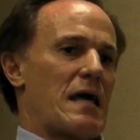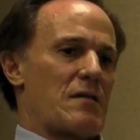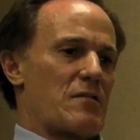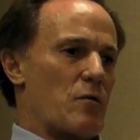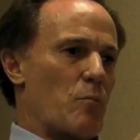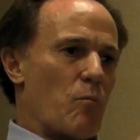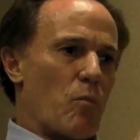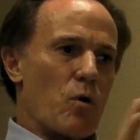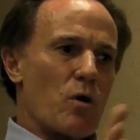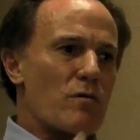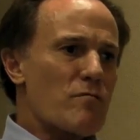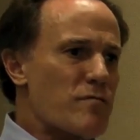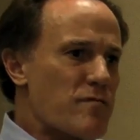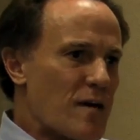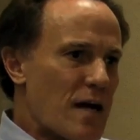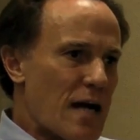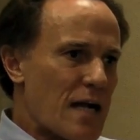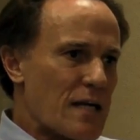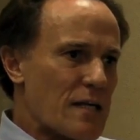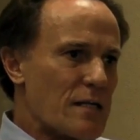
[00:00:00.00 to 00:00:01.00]
The more
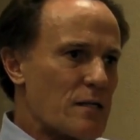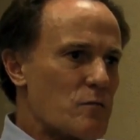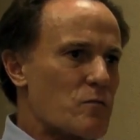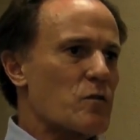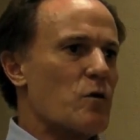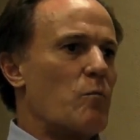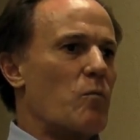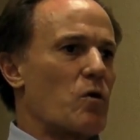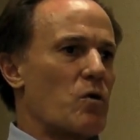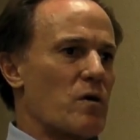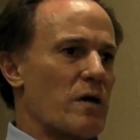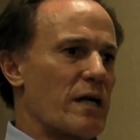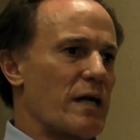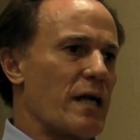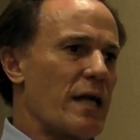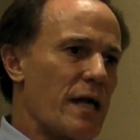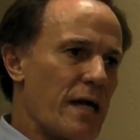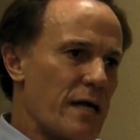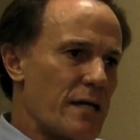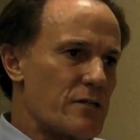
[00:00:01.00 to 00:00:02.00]
violent, the more
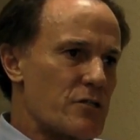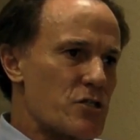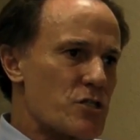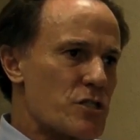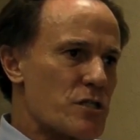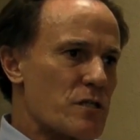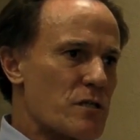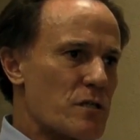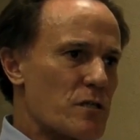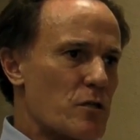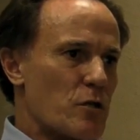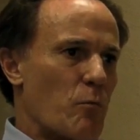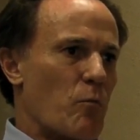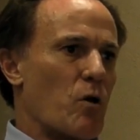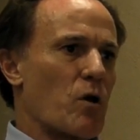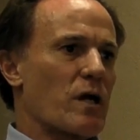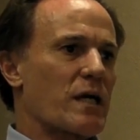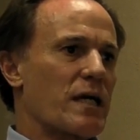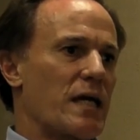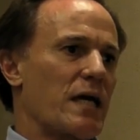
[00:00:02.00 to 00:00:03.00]
unhinged, the
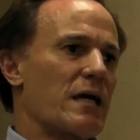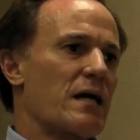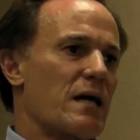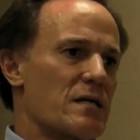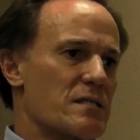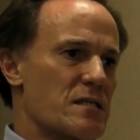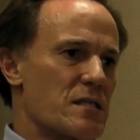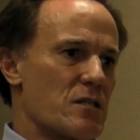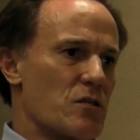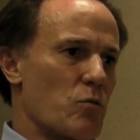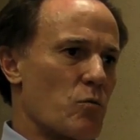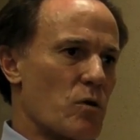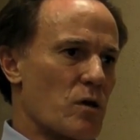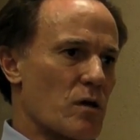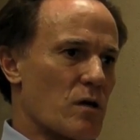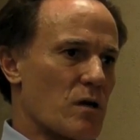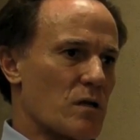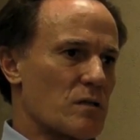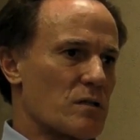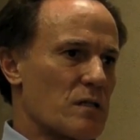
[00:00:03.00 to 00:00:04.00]
more chaos in the
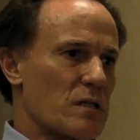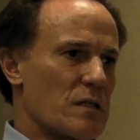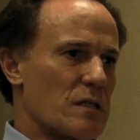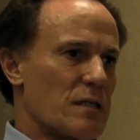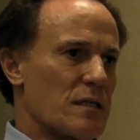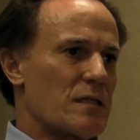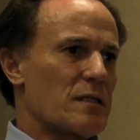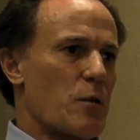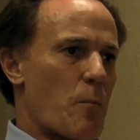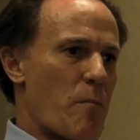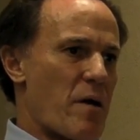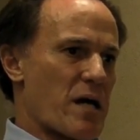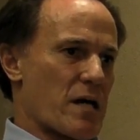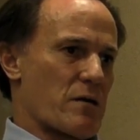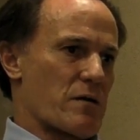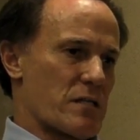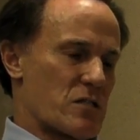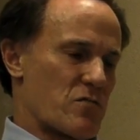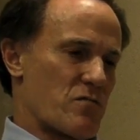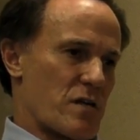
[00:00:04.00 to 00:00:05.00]
world, the
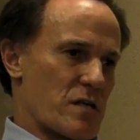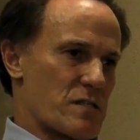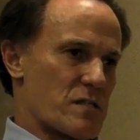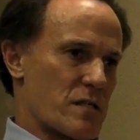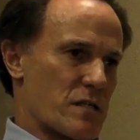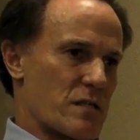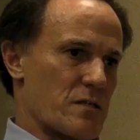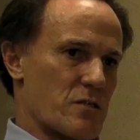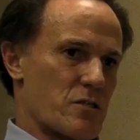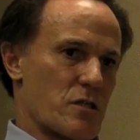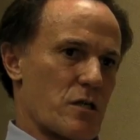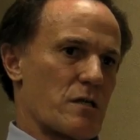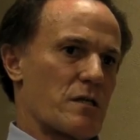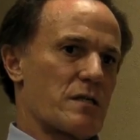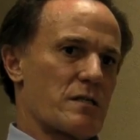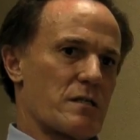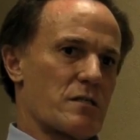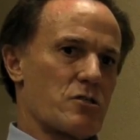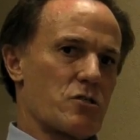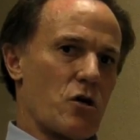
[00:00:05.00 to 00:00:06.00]
better as far as they're concerned,
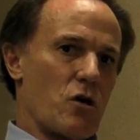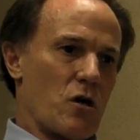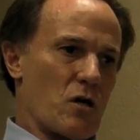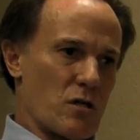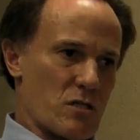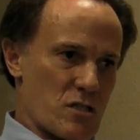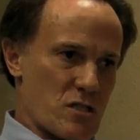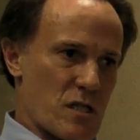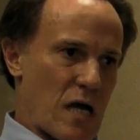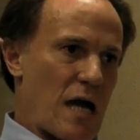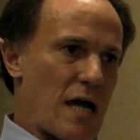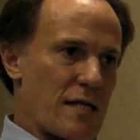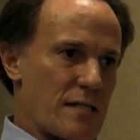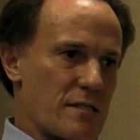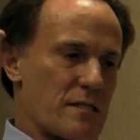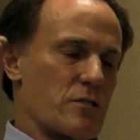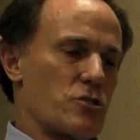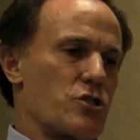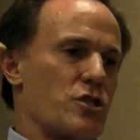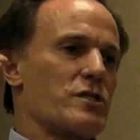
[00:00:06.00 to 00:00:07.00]
because it's all
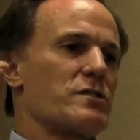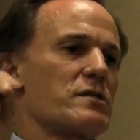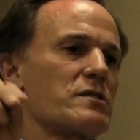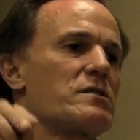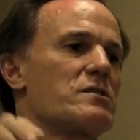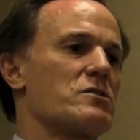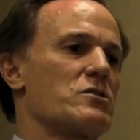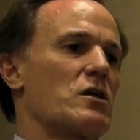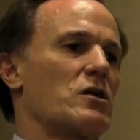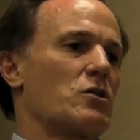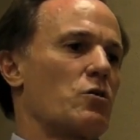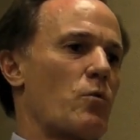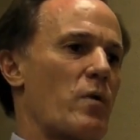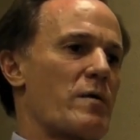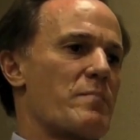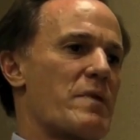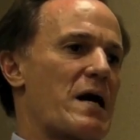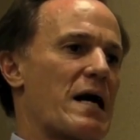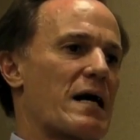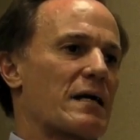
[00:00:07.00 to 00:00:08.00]
signs that Jesus is on the
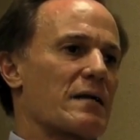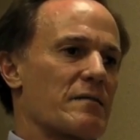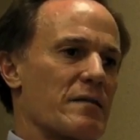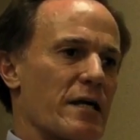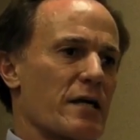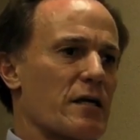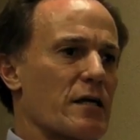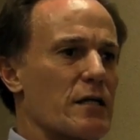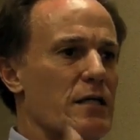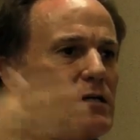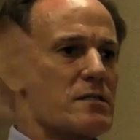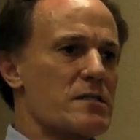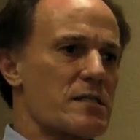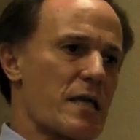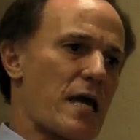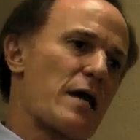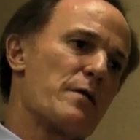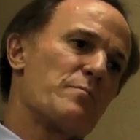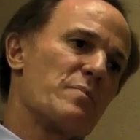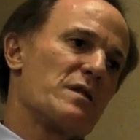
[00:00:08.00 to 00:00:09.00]
way back. They're going to
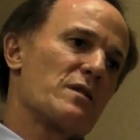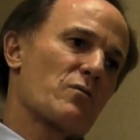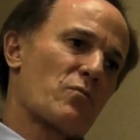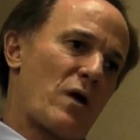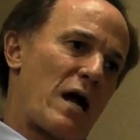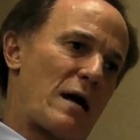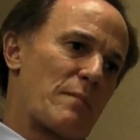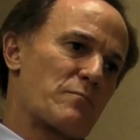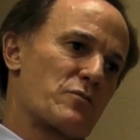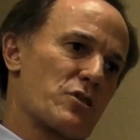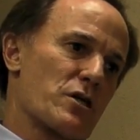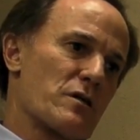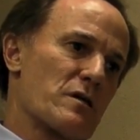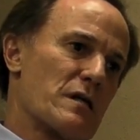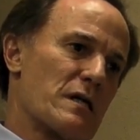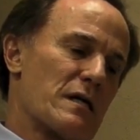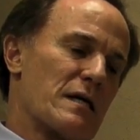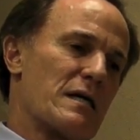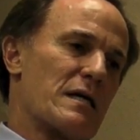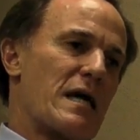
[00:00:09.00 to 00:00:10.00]
escape in the
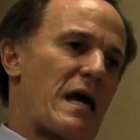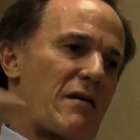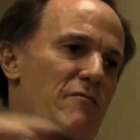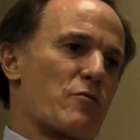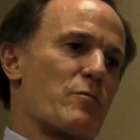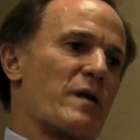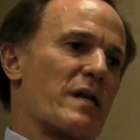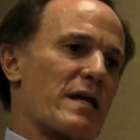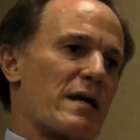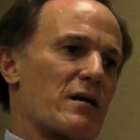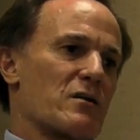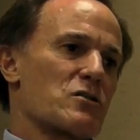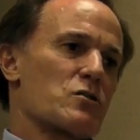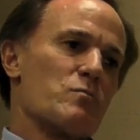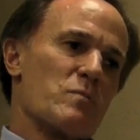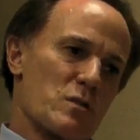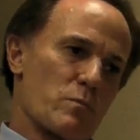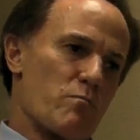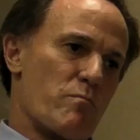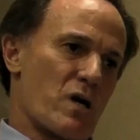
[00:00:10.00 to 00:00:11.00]
rapture. Everybody
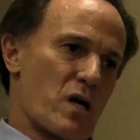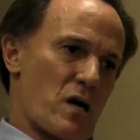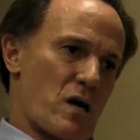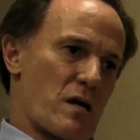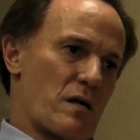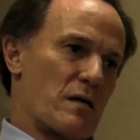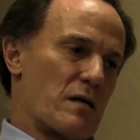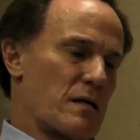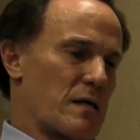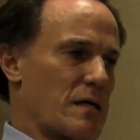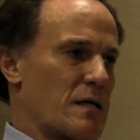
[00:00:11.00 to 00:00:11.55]
else must burn.